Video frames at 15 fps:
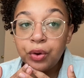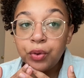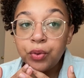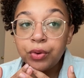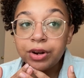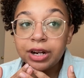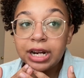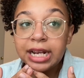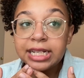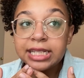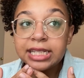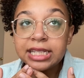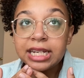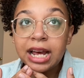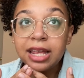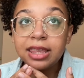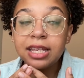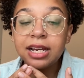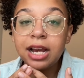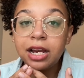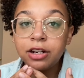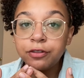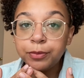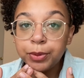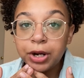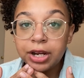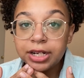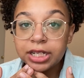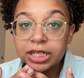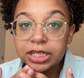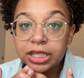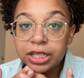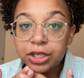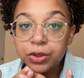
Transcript: or it's not the kind of product that